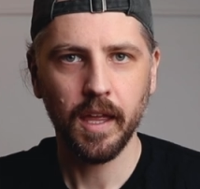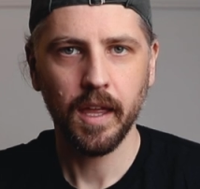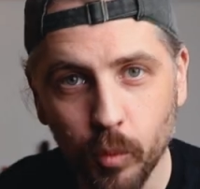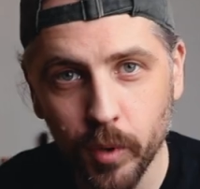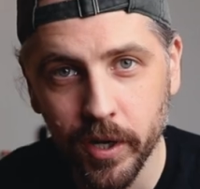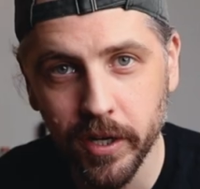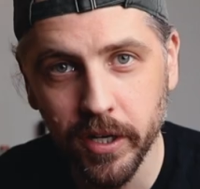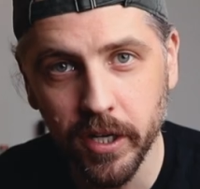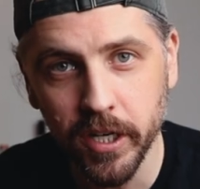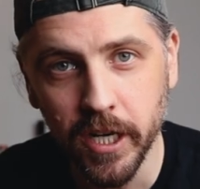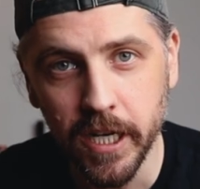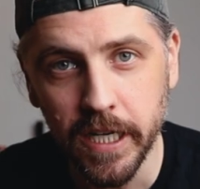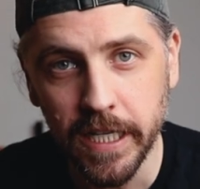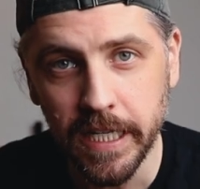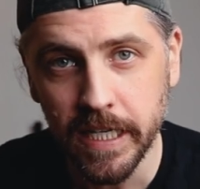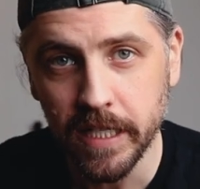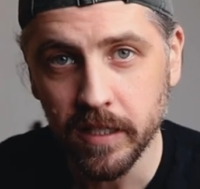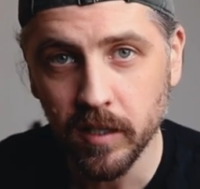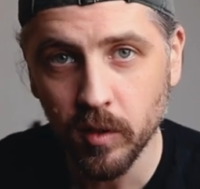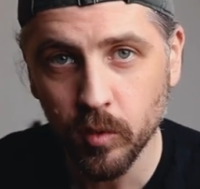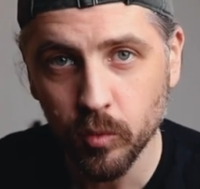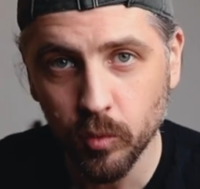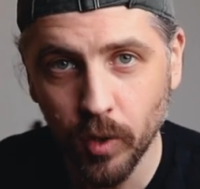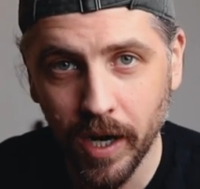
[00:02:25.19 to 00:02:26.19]
We're gonna
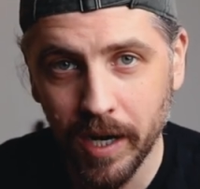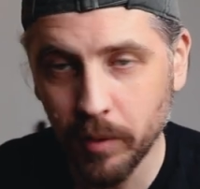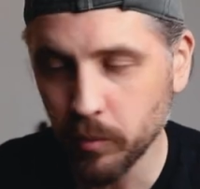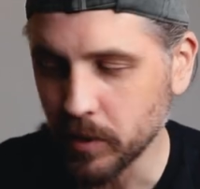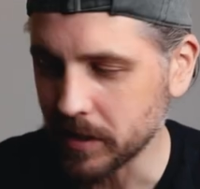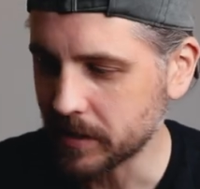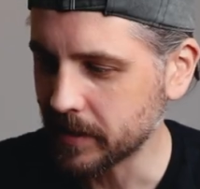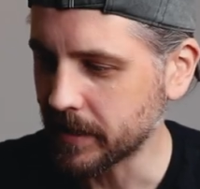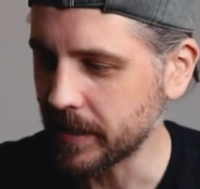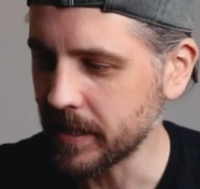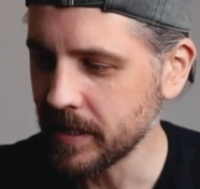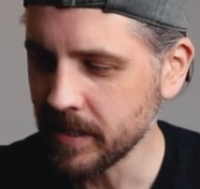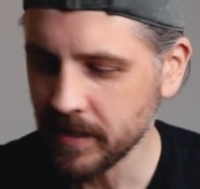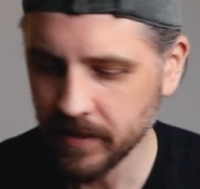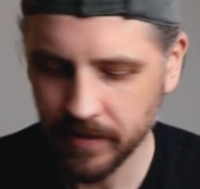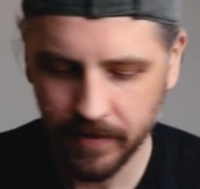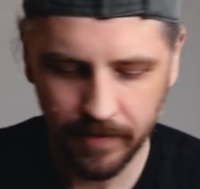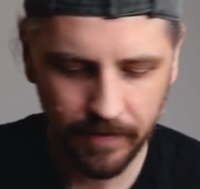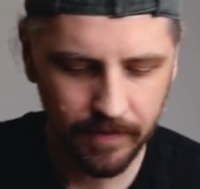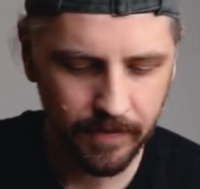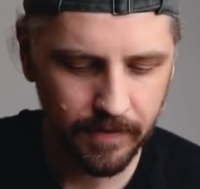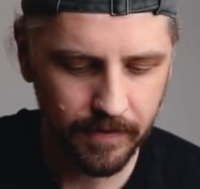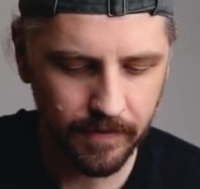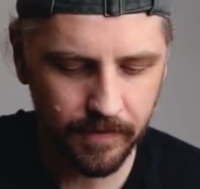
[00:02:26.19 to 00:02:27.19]
need rye whiskey,
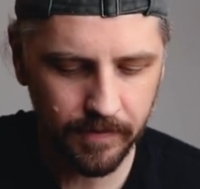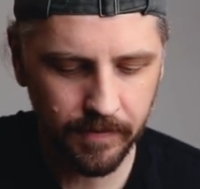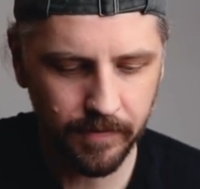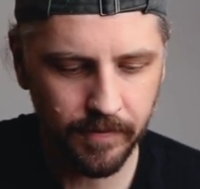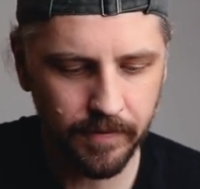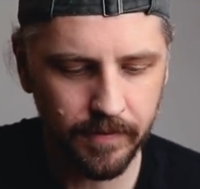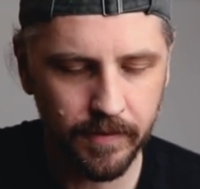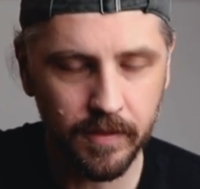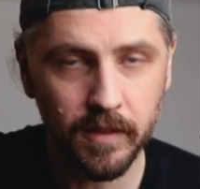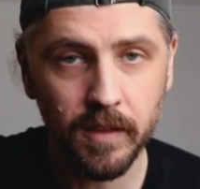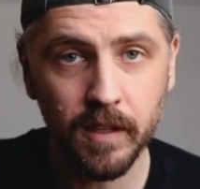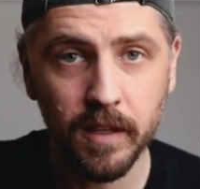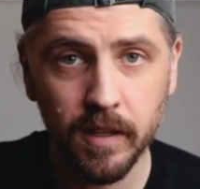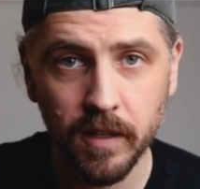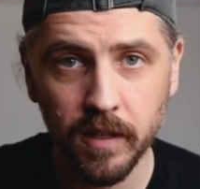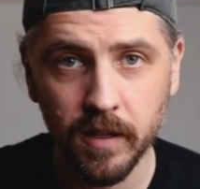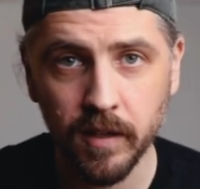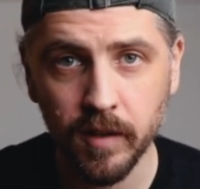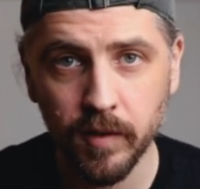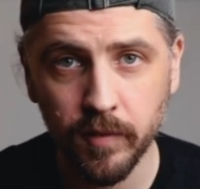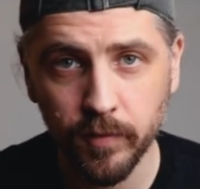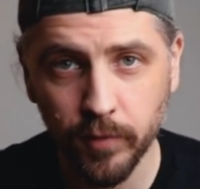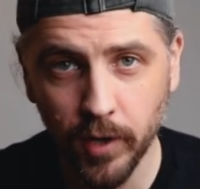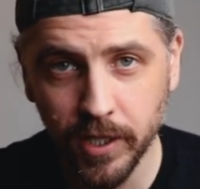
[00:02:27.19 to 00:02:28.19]

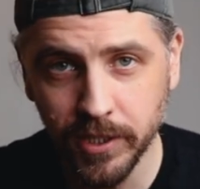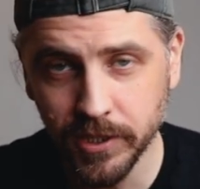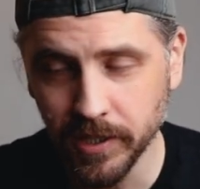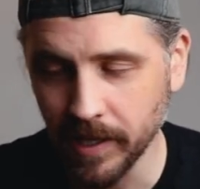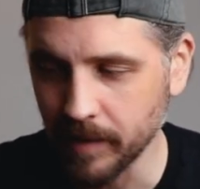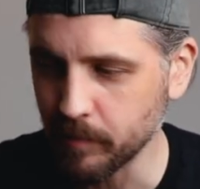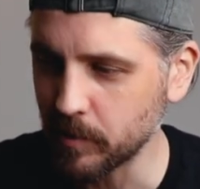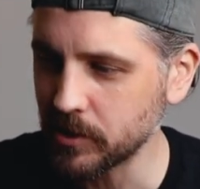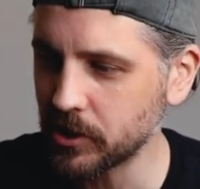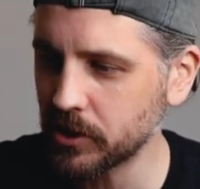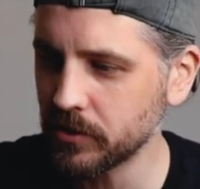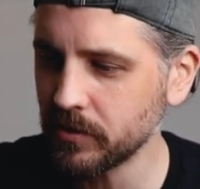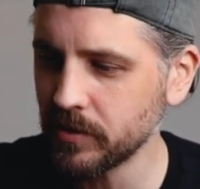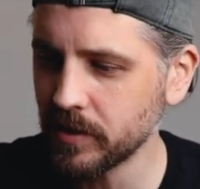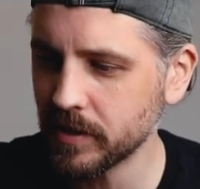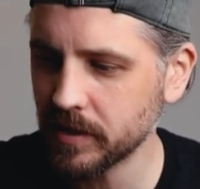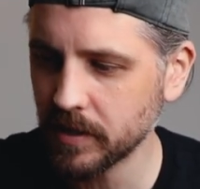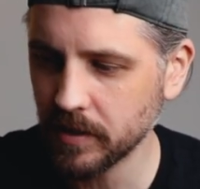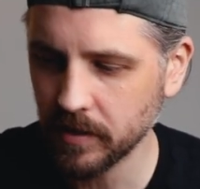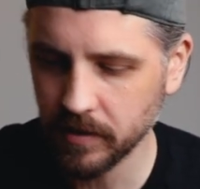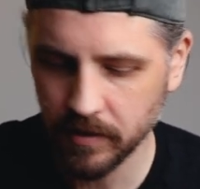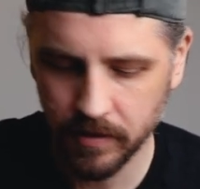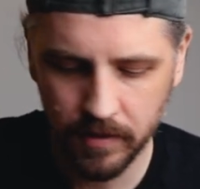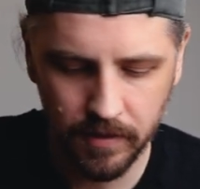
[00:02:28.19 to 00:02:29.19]
fresh lemon
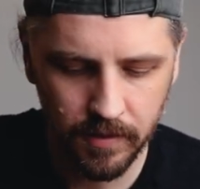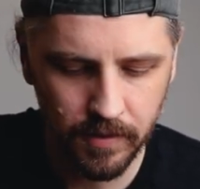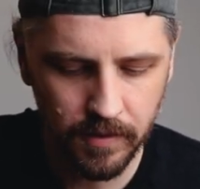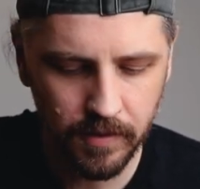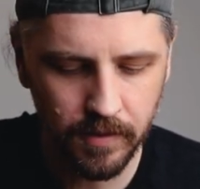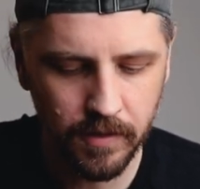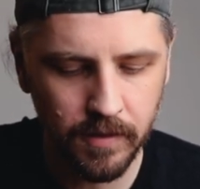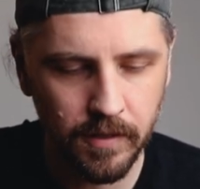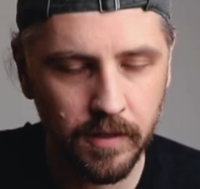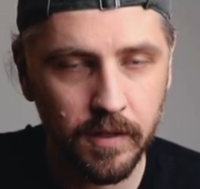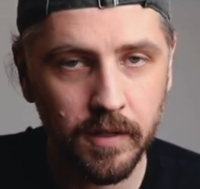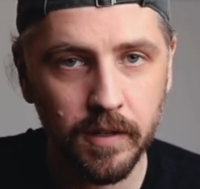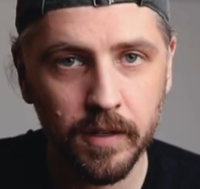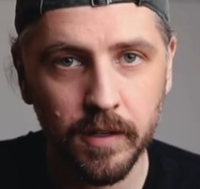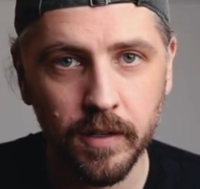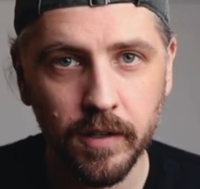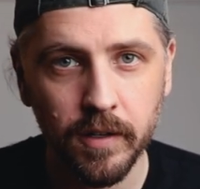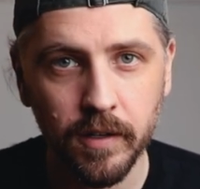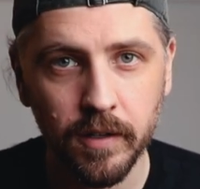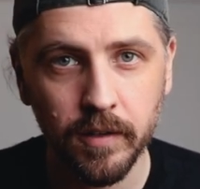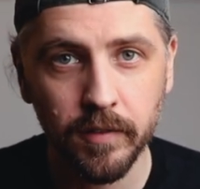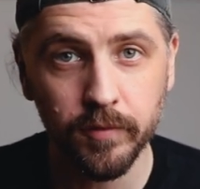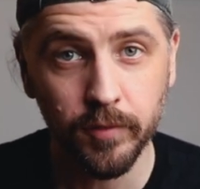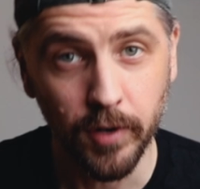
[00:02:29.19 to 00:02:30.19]
juice,
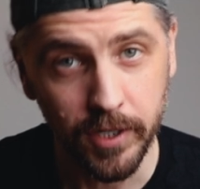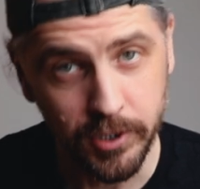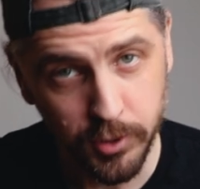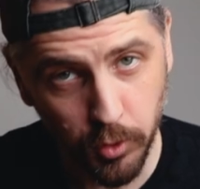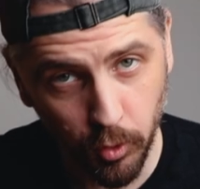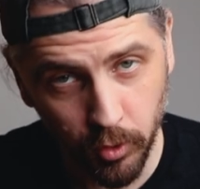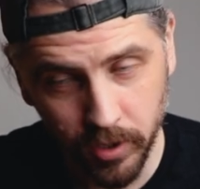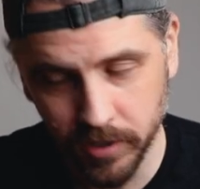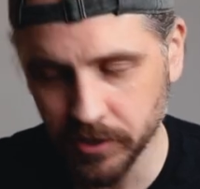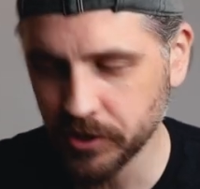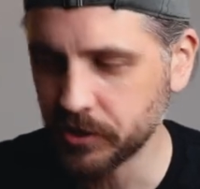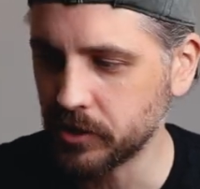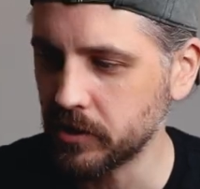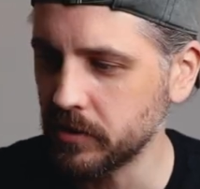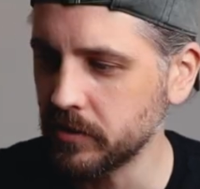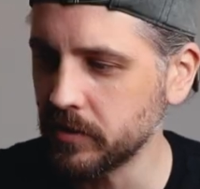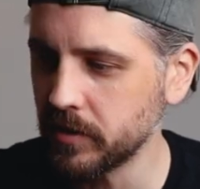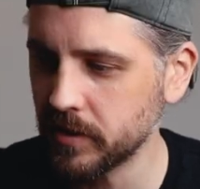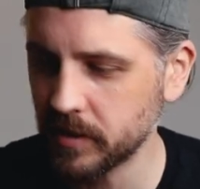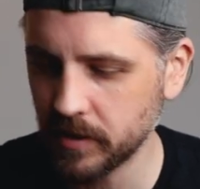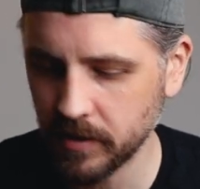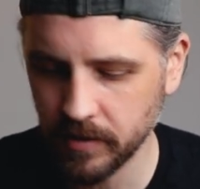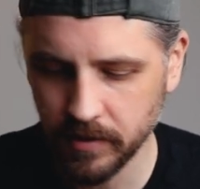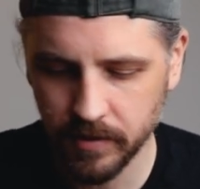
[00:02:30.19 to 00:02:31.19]
fresh orange
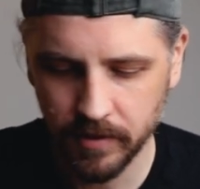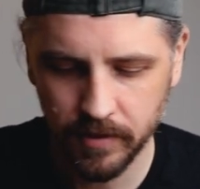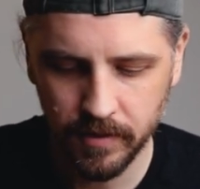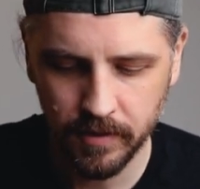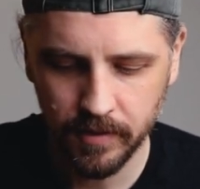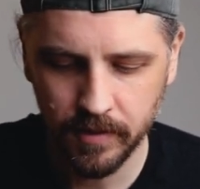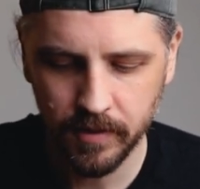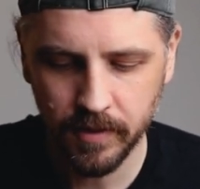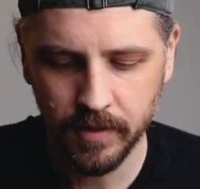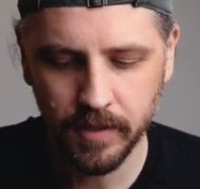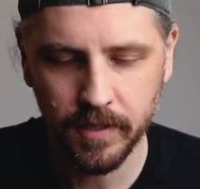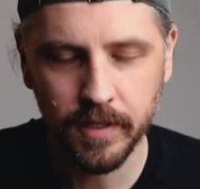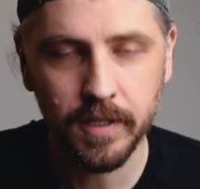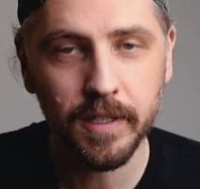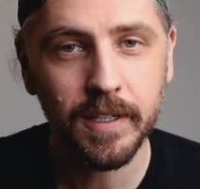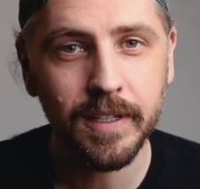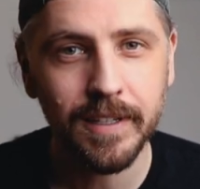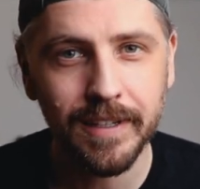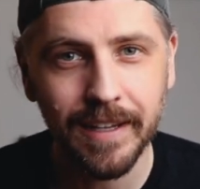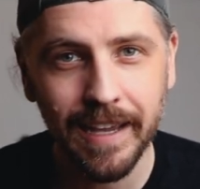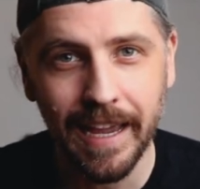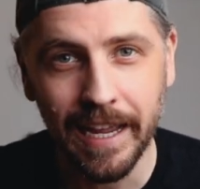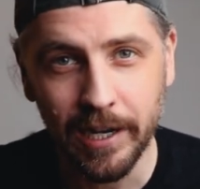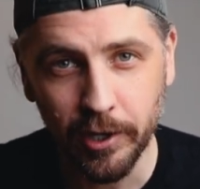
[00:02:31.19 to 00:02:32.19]
juice,
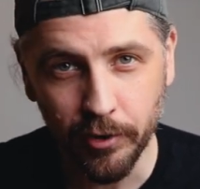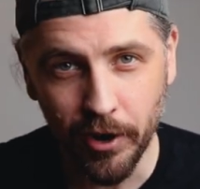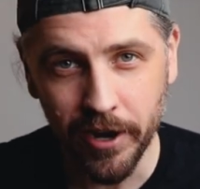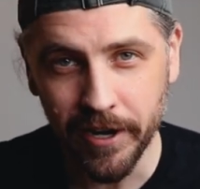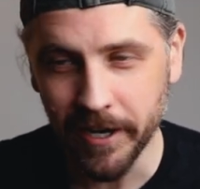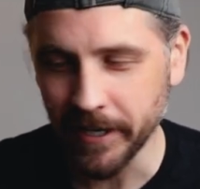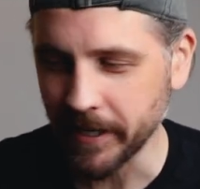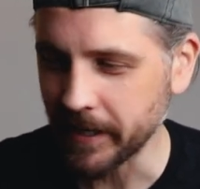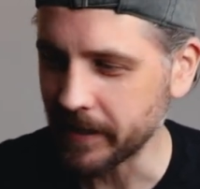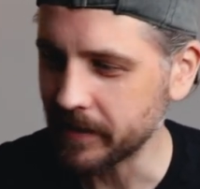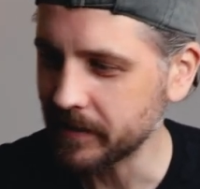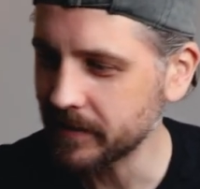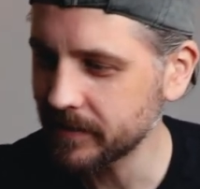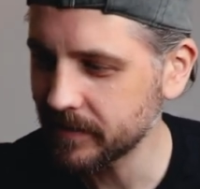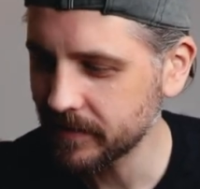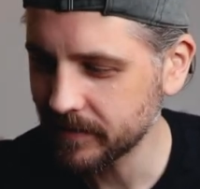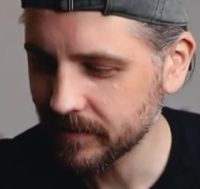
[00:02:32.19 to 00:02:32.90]
and grenadine.